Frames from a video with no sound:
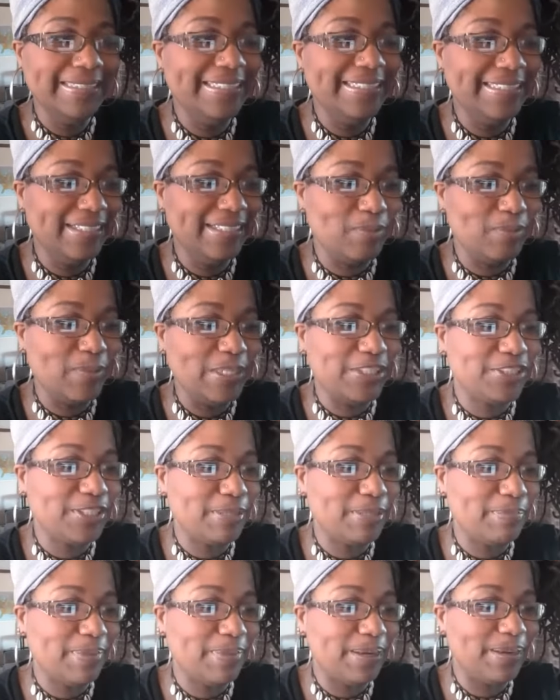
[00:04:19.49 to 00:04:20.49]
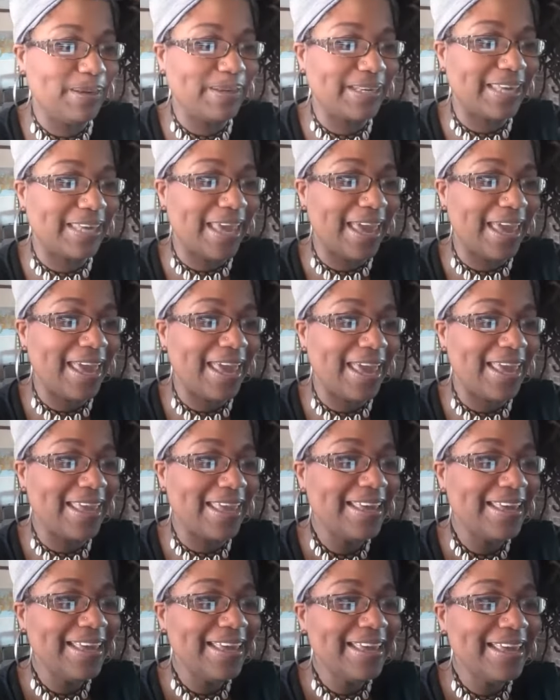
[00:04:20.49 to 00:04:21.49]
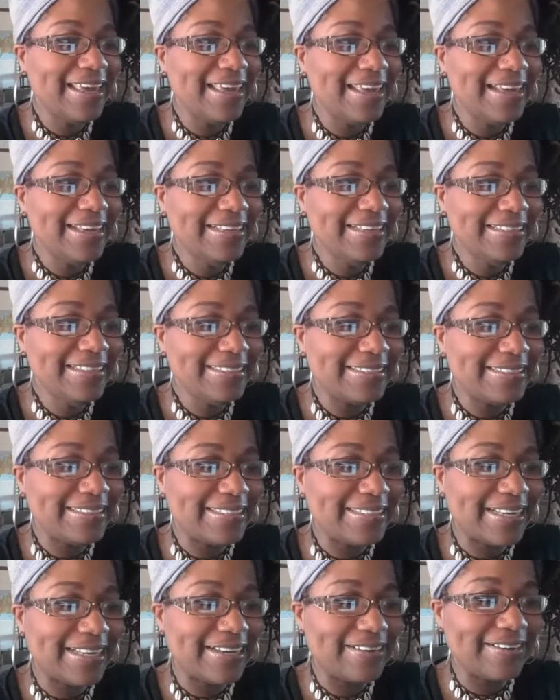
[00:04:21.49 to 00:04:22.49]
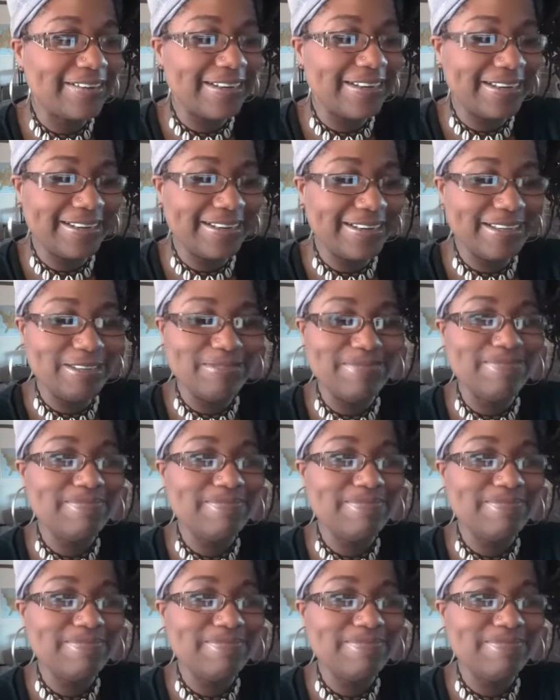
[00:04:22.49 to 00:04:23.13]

we should be okay. So